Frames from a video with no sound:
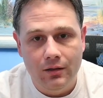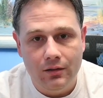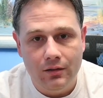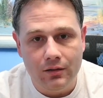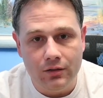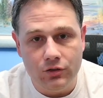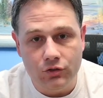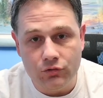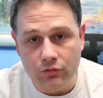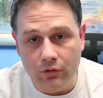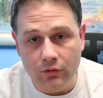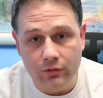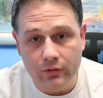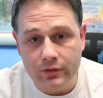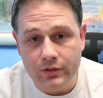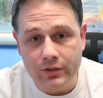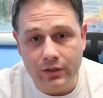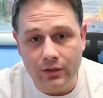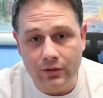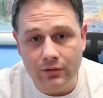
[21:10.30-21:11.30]

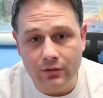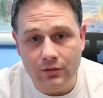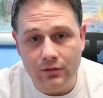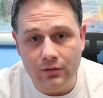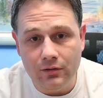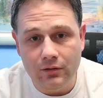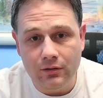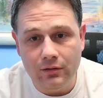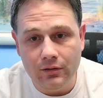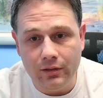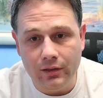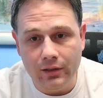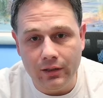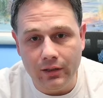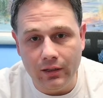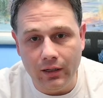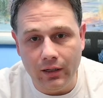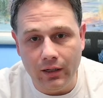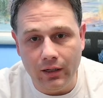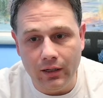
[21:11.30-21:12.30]
controller dongle,
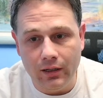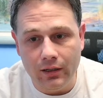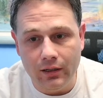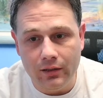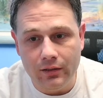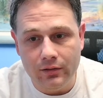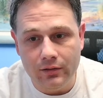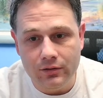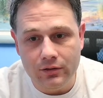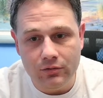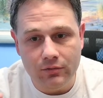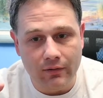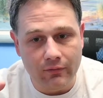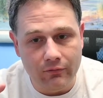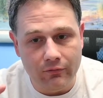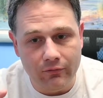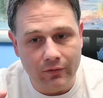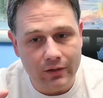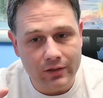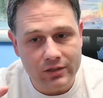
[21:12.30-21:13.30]
and you have
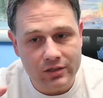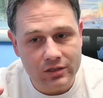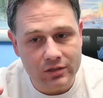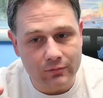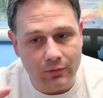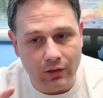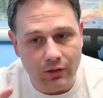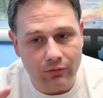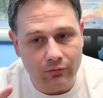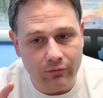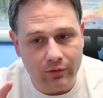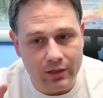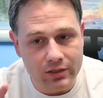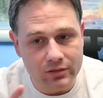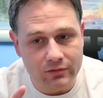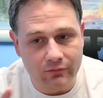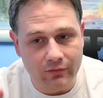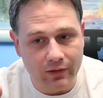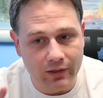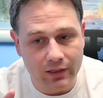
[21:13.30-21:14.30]
a very small range
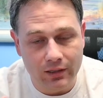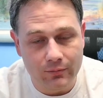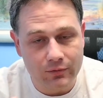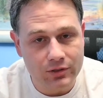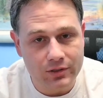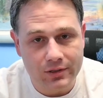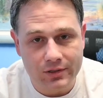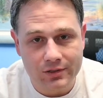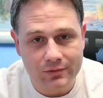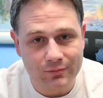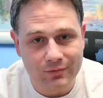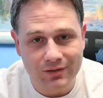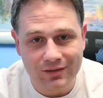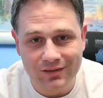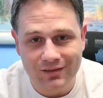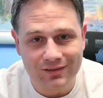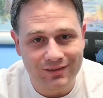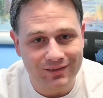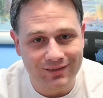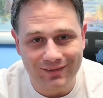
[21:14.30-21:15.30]
of volume
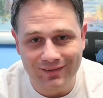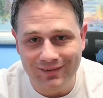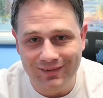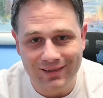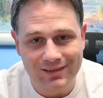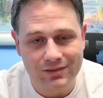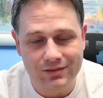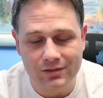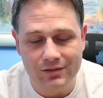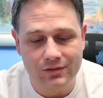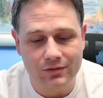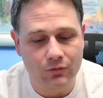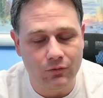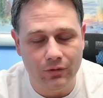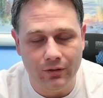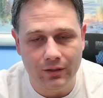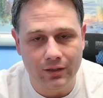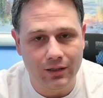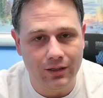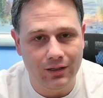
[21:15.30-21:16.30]
adjustment, and it's just
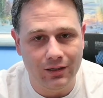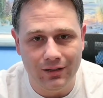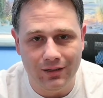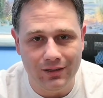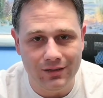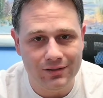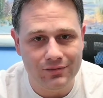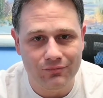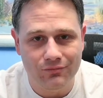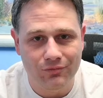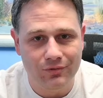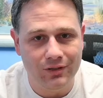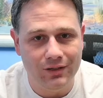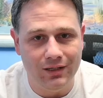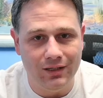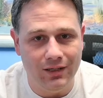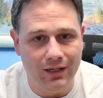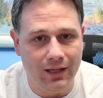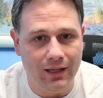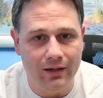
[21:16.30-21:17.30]
quirky, and it's really
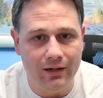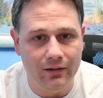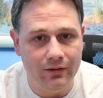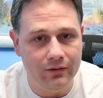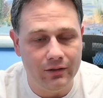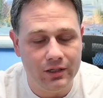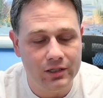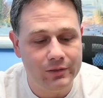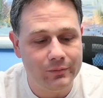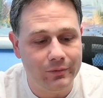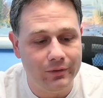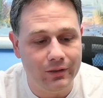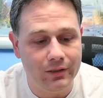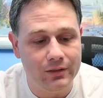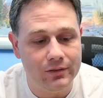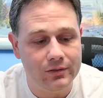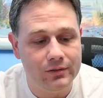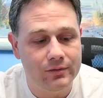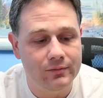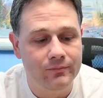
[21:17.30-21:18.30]
not a good
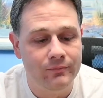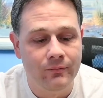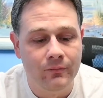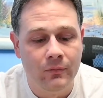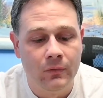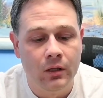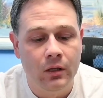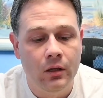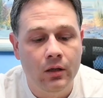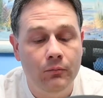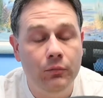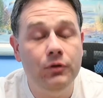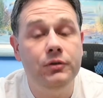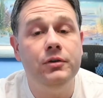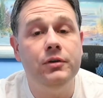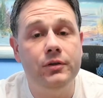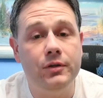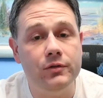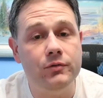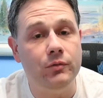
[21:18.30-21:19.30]
experience.
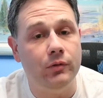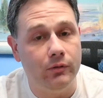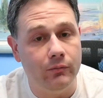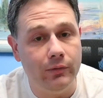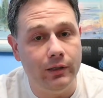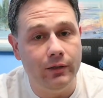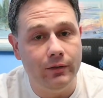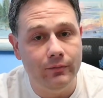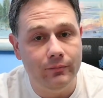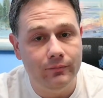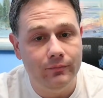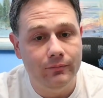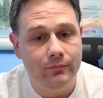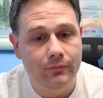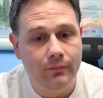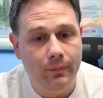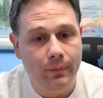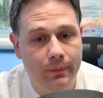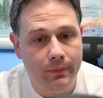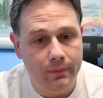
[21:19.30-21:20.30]
Bluetooth does work well,
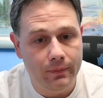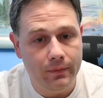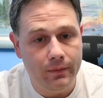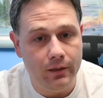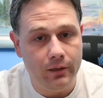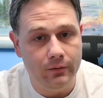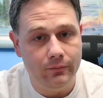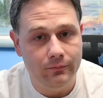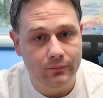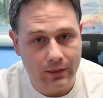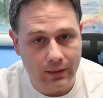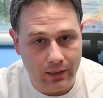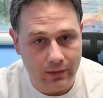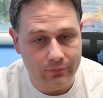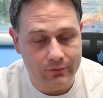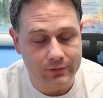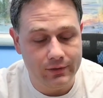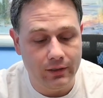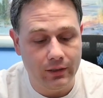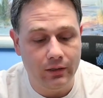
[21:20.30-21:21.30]
though, I have
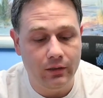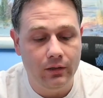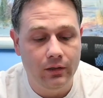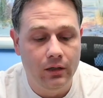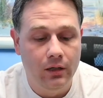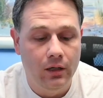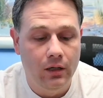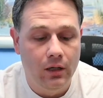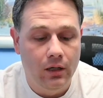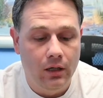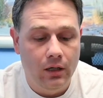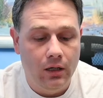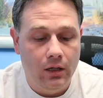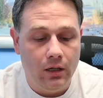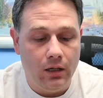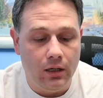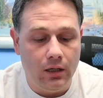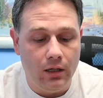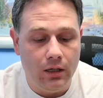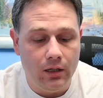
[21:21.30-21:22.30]
to say.
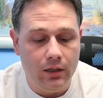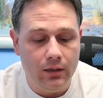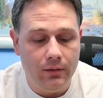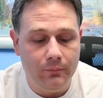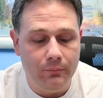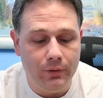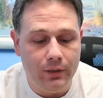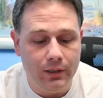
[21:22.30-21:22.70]
All